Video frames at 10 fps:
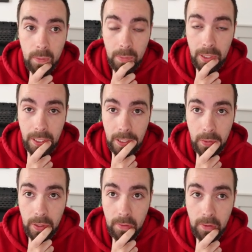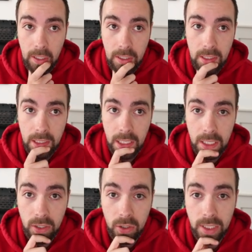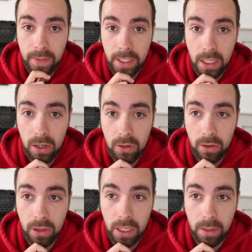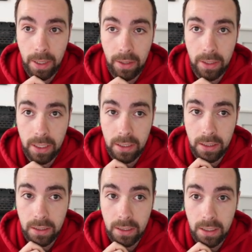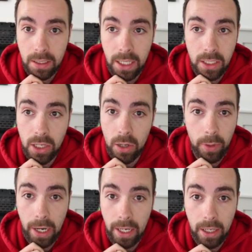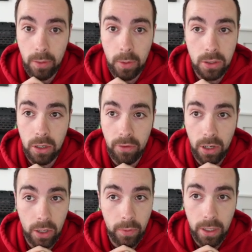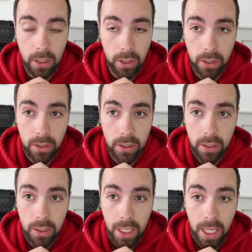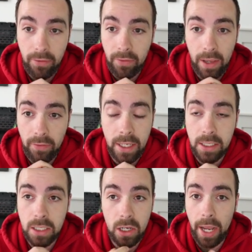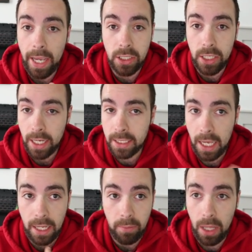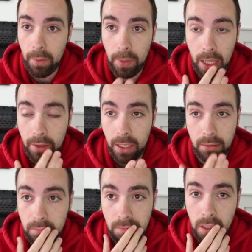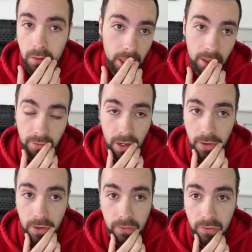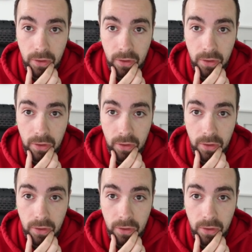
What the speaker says: leading the Queen of Hearts. And also having a long thing about this. It's a no-brainer. You must cover an honour with an honour. If East has got Ace, Jack, 10, blah, blah, then okay, fair enough.